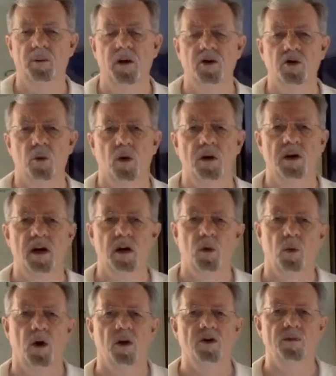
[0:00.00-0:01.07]
I'm not sure what day
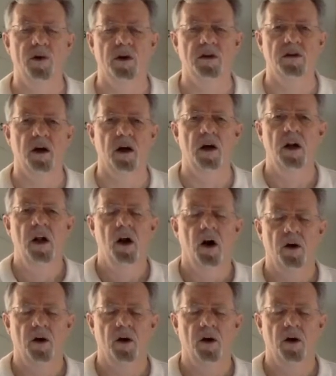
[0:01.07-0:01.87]
it was, but uh,